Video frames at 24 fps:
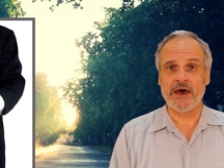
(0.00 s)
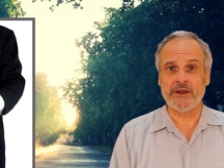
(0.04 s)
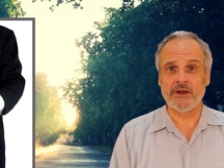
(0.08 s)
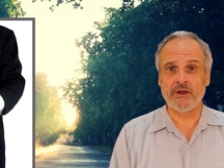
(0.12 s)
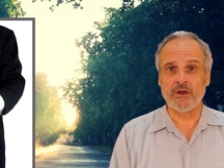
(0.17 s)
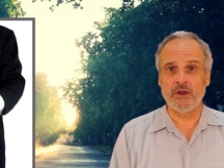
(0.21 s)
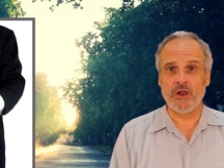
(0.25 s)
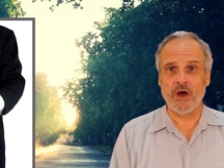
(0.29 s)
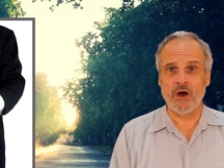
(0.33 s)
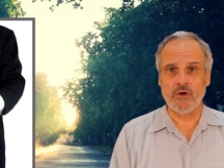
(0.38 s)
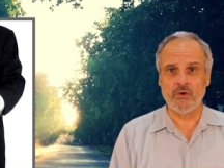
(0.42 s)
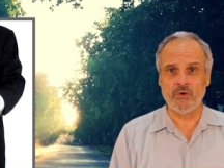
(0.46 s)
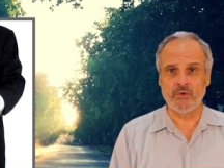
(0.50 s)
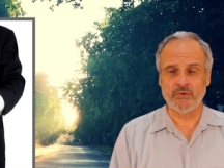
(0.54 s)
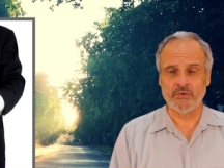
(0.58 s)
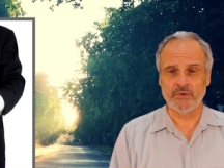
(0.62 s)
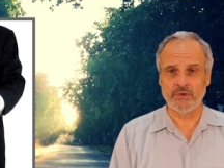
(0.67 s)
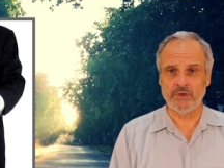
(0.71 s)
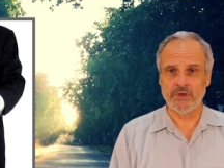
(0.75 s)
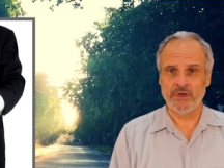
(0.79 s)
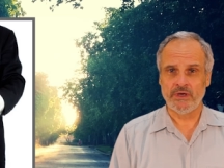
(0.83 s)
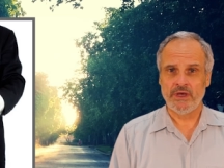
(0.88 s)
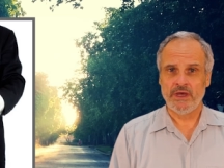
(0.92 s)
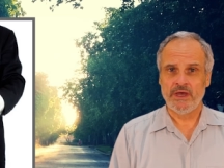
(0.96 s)
out a loan
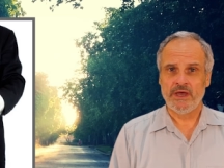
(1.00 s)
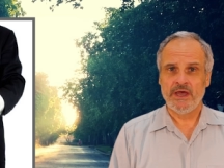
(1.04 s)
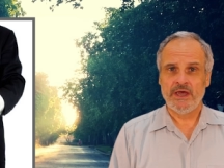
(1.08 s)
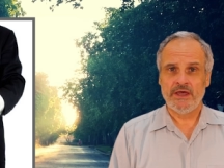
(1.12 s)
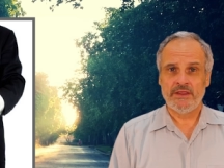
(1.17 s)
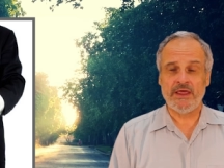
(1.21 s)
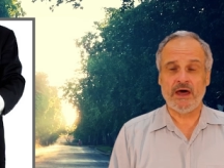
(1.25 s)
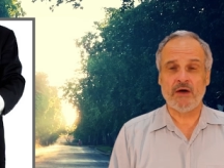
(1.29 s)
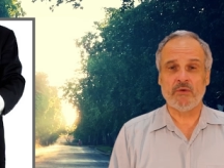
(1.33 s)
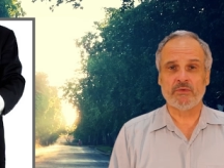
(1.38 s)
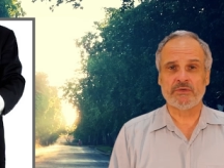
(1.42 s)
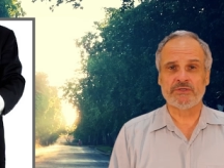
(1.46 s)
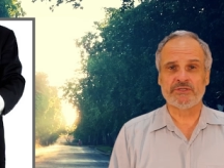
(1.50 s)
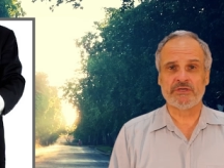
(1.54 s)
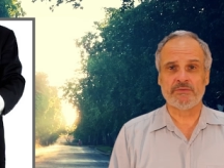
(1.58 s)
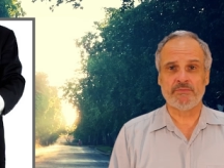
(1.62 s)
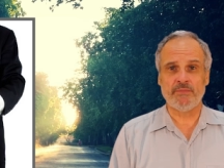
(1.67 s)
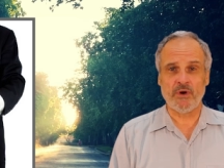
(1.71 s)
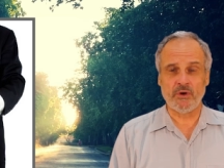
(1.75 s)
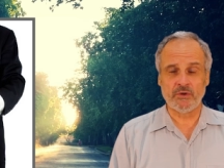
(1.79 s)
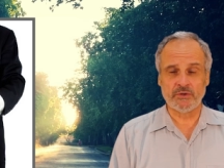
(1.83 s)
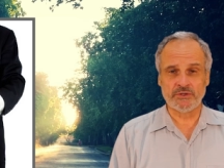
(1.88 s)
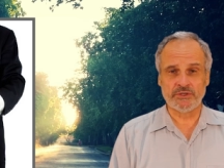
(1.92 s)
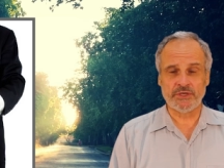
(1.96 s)
that was
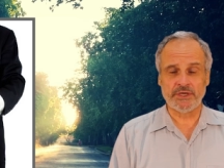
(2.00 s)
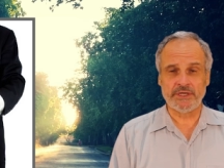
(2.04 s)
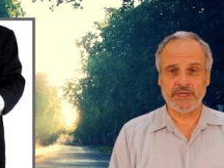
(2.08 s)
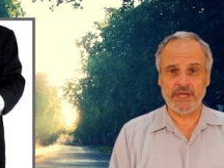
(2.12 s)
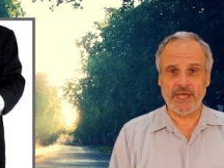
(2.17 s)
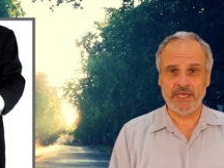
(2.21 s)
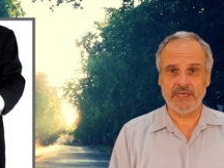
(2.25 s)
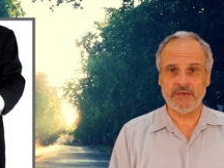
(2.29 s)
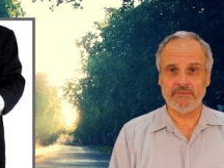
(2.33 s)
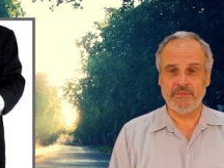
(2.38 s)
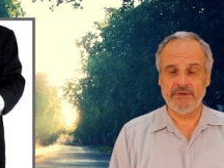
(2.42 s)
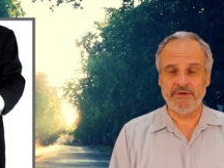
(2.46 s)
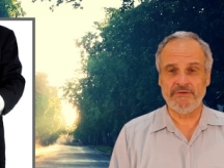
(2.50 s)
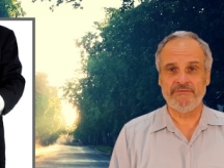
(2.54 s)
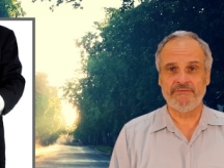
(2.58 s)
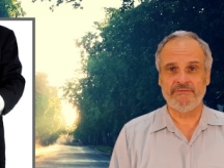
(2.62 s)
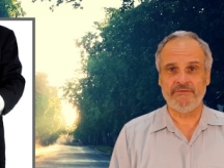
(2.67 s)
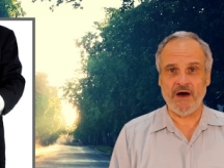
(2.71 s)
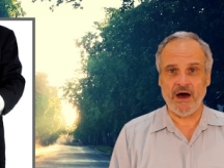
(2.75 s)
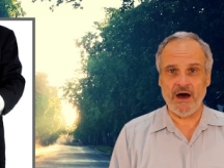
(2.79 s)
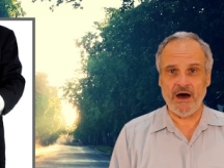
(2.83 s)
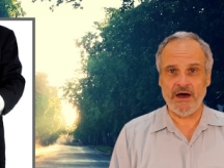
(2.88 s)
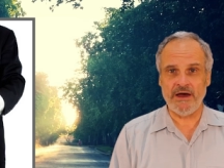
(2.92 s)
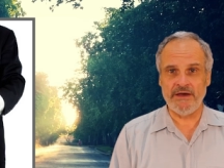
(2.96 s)
supposed to take me
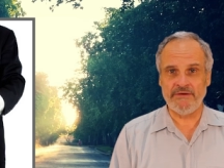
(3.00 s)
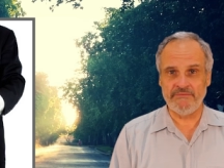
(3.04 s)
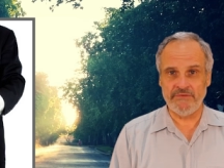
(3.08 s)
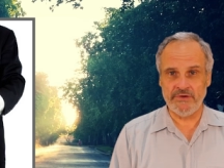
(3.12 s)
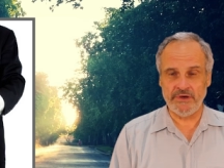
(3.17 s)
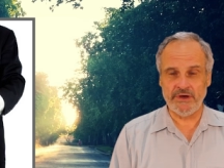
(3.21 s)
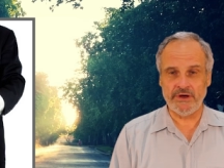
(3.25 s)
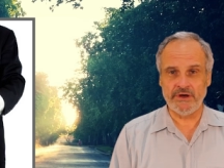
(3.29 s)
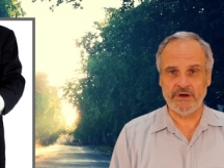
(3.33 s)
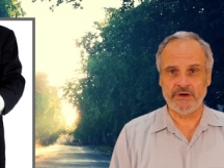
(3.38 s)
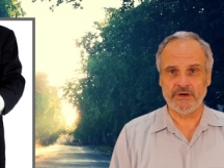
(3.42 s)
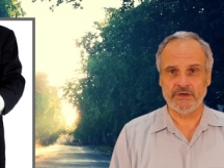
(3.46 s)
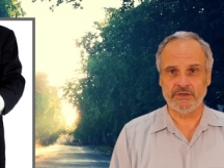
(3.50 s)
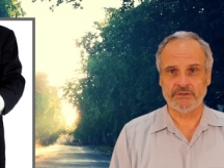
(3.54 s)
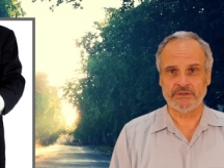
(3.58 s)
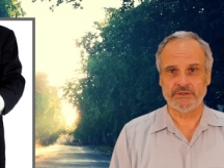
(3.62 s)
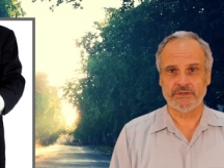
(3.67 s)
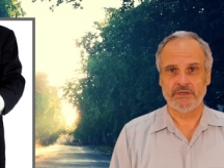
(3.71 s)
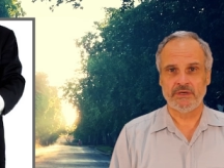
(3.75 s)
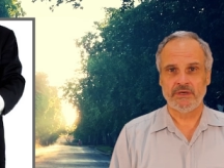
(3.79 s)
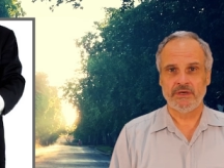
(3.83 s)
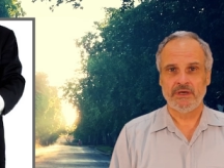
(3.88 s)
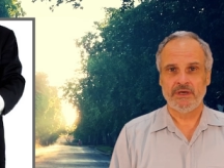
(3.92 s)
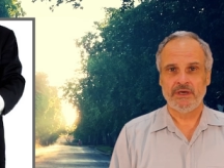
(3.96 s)
five
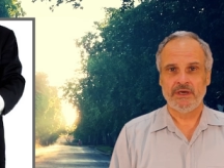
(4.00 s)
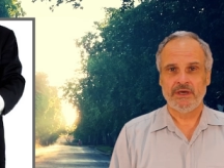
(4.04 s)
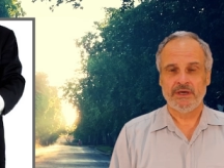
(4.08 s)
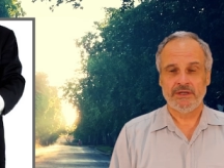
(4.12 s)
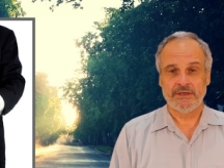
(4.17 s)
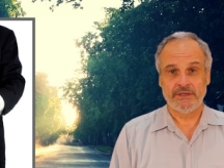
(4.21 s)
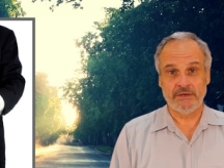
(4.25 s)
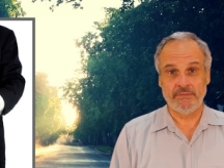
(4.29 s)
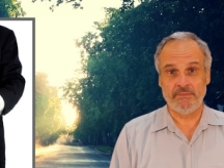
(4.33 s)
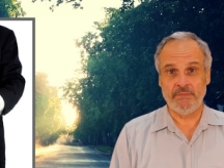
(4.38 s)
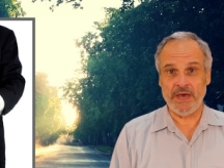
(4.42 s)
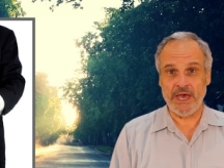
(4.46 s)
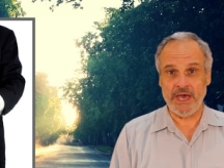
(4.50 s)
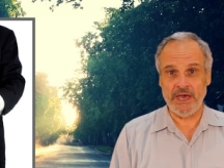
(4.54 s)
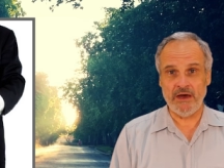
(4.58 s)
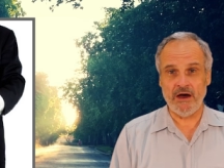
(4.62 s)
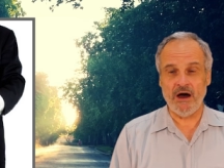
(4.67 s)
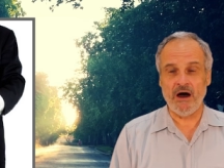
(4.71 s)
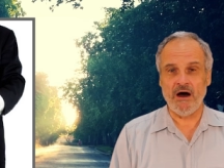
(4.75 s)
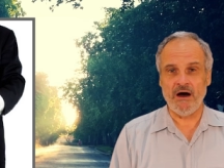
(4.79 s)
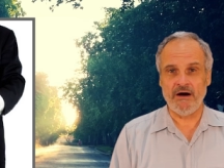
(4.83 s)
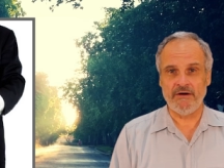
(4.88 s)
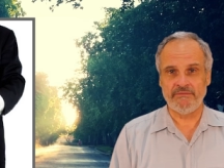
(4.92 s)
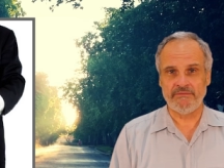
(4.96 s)
years to pay
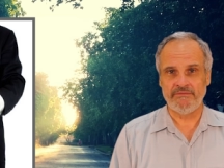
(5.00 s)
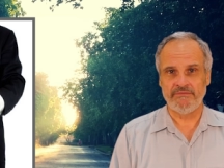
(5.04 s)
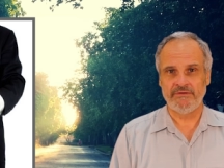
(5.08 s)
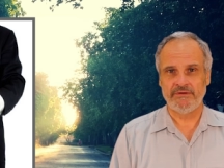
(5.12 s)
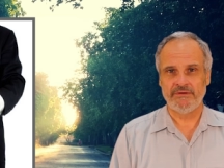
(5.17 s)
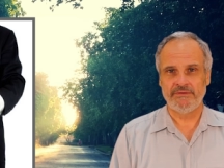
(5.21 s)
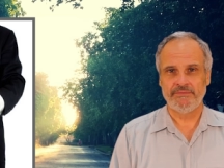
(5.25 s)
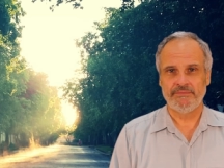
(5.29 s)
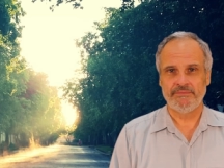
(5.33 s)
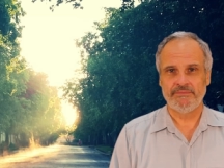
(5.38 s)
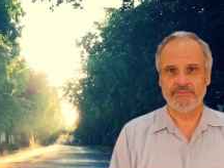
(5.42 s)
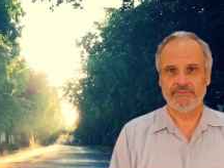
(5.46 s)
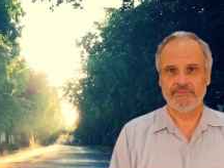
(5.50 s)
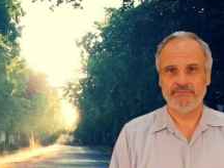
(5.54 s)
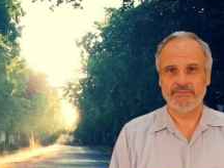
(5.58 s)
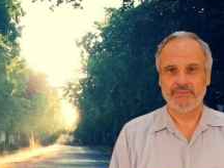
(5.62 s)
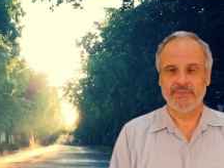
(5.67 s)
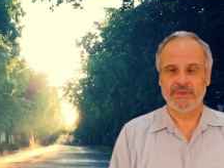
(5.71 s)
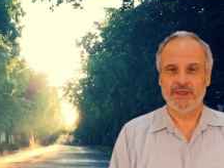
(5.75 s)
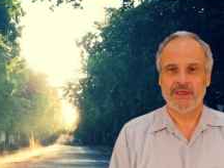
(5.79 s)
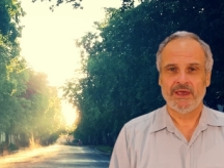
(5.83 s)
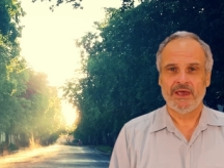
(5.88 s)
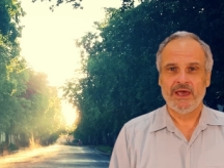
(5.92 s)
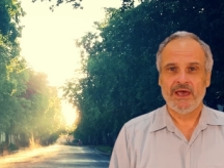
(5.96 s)
off.
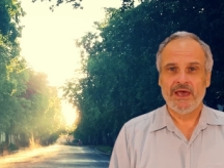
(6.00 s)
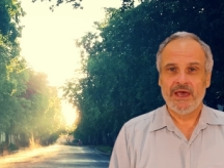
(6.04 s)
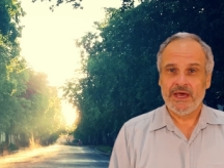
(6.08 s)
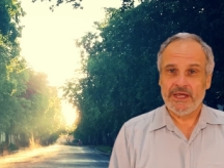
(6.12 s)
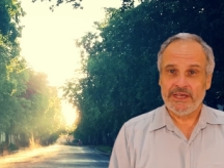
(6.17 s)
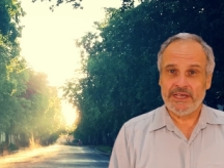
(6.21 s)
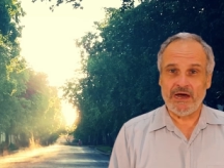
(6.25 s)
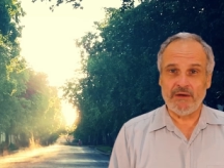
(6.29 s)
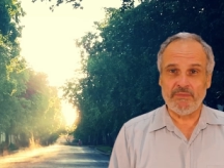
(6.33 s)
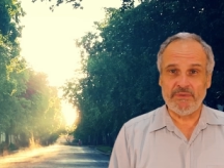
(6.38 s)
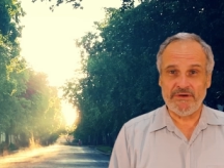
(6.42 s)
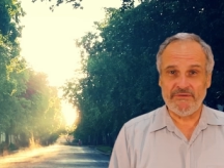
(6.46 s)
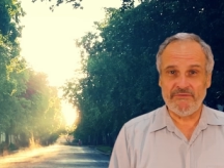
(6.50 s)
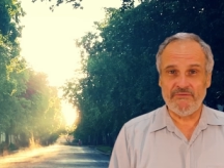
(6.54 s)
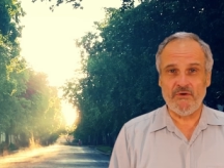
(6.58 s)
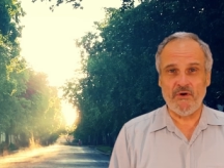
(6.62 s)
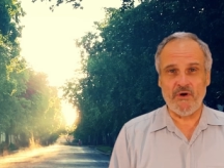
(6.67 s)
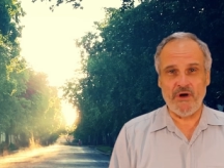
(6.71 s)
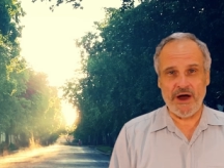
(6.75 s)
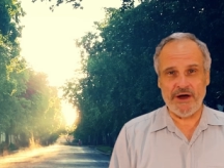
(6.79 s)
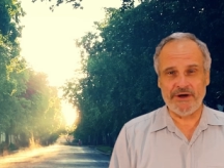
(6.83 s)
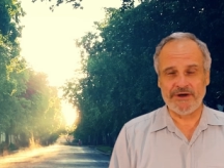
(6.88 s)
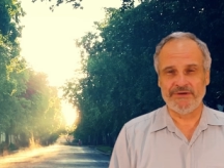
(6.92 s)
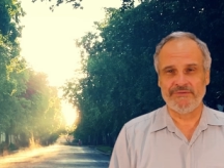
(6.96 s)
Now,
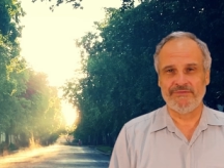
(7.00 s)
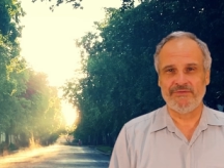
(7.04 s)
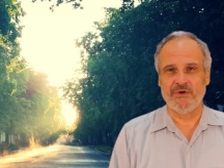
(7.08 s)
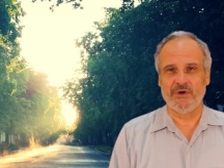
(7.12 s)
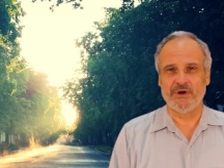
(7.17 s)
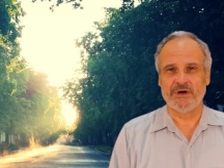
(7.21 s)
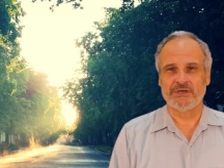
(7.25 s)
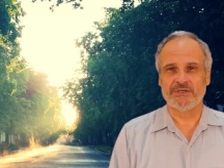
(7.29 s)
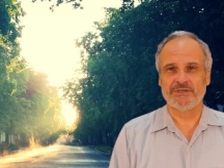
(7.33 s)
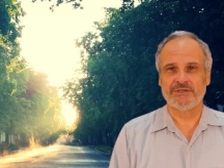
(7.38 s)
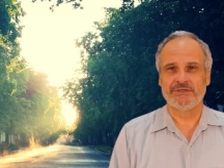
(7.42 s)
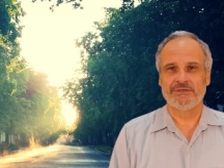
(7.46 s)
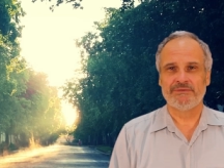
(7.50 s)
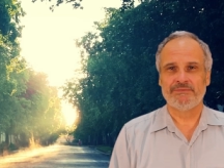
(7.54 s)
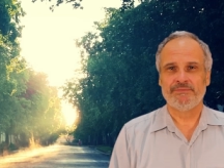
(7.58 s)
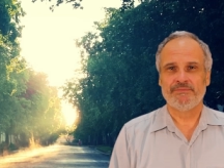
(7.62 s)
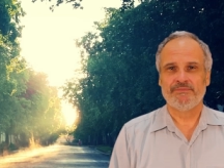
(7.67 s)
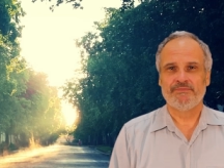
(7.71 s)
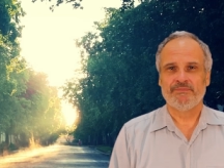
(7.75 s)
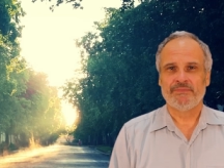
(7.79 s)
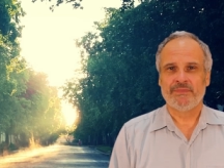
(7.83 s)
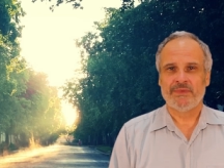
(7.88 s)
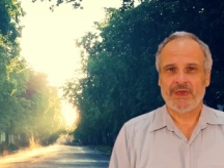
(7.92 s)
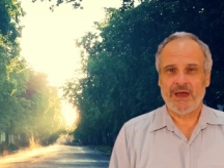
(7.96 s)
before our divorce,
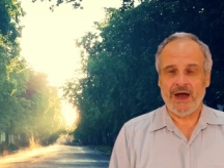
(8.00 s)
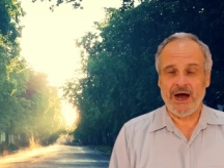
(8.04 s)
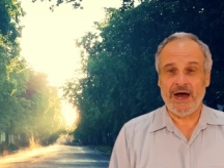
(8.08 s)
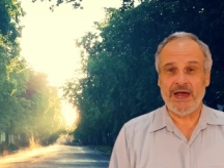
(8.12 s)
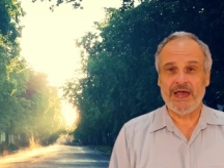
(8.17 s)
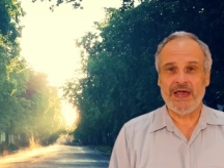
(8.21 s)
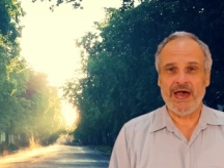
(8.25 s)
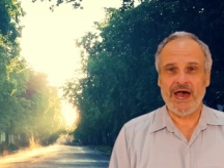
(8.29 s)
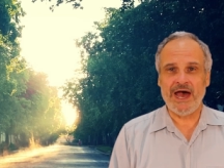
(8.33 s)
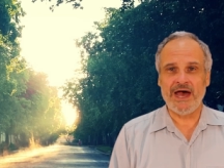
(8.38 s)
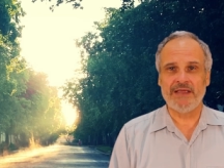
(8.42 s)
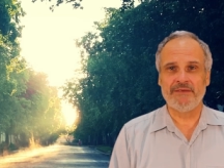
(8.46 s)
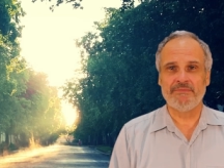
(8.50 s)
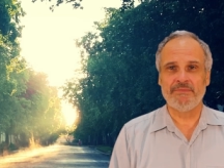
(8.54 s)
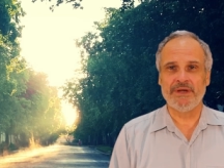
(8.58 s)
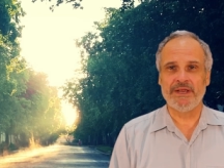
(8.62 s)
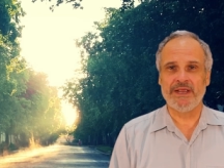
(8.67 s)
I had